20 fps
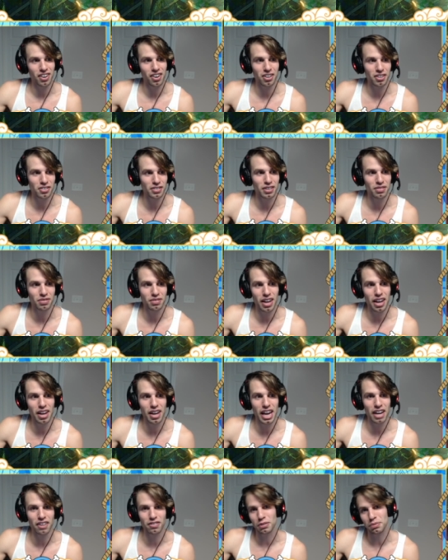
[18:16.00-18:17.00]
all of them
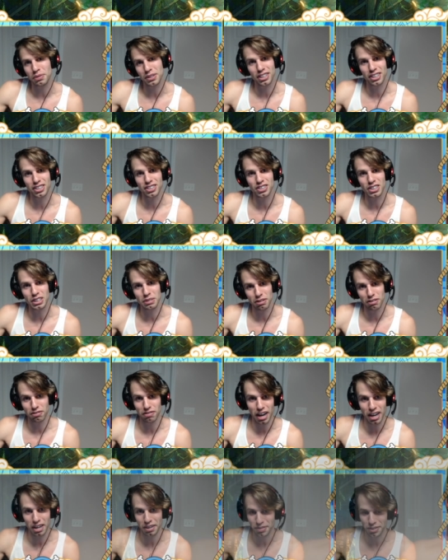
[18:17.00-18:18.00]
have the potential to be
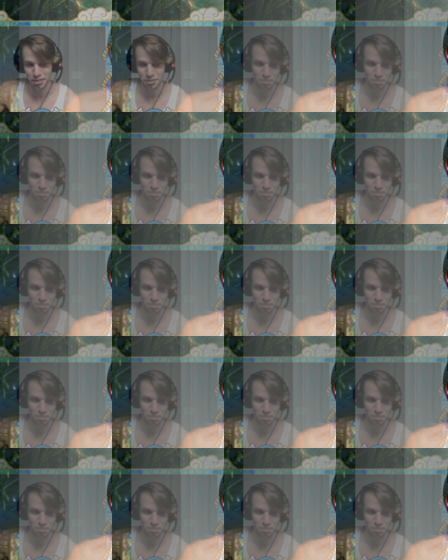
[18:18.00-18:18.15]
viable?